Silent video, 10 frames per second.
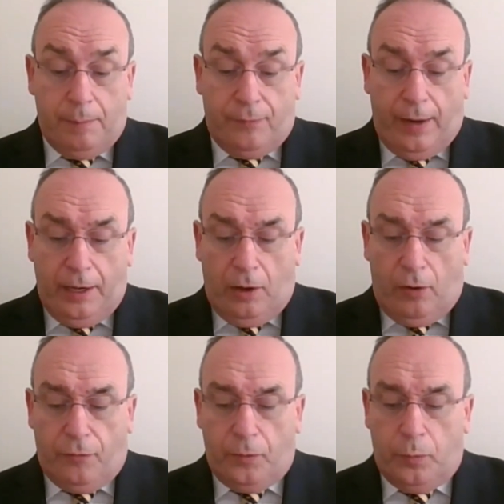But very
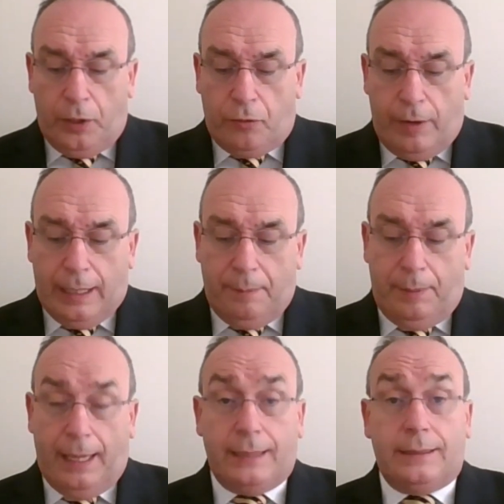often with greater
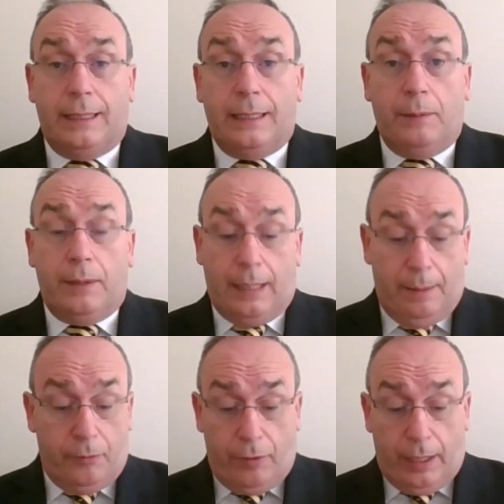blessing, there will
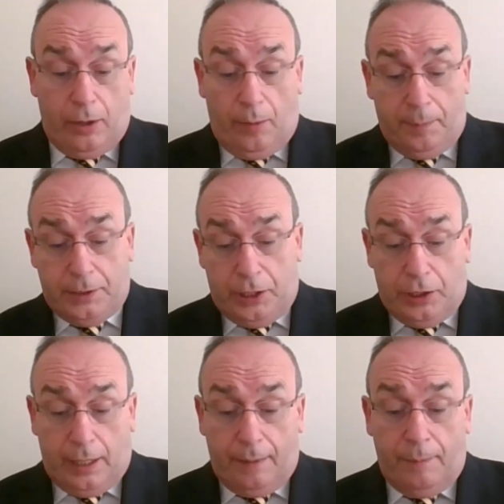come greater
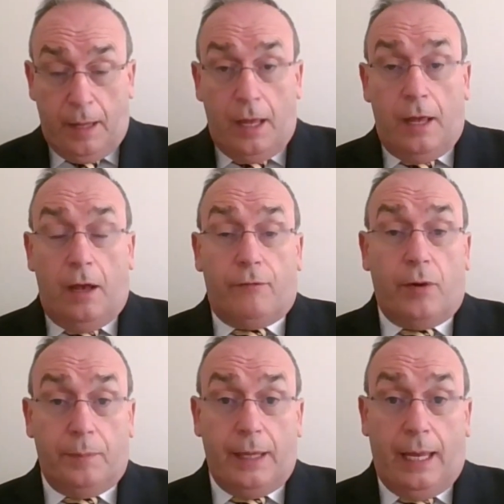opposition
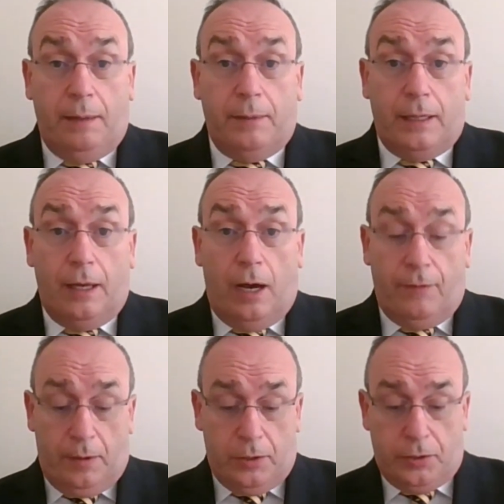from the enemy
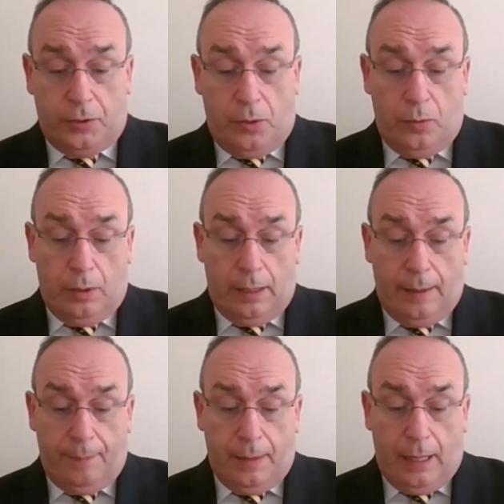of our soul
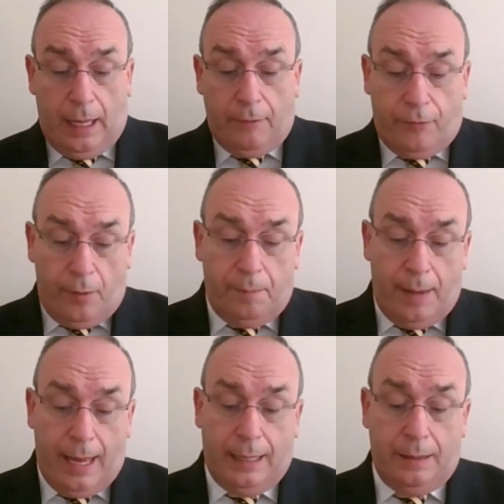and from
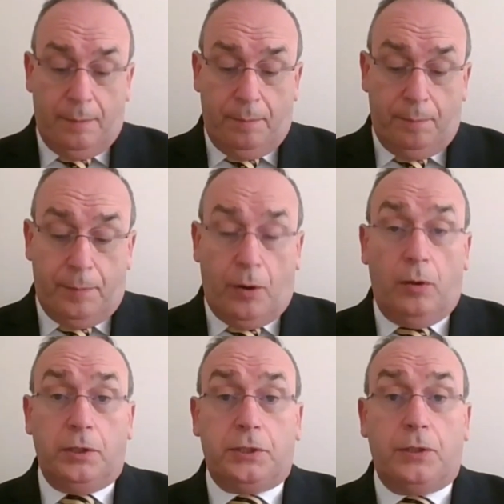man. But
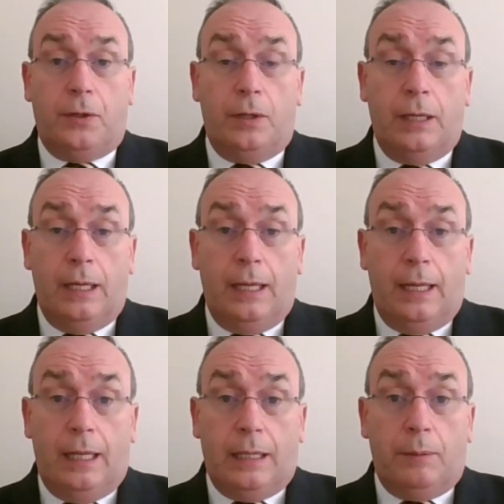also,
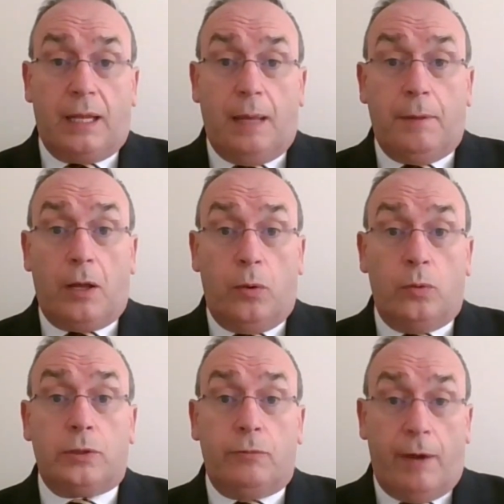there will come a
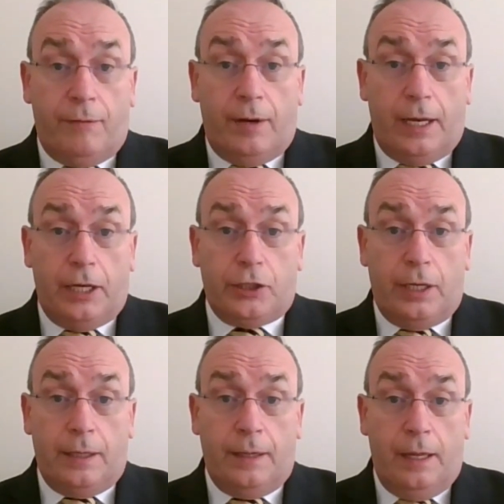closer
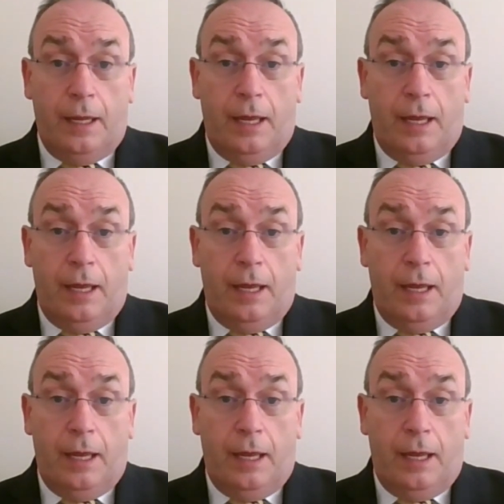revelation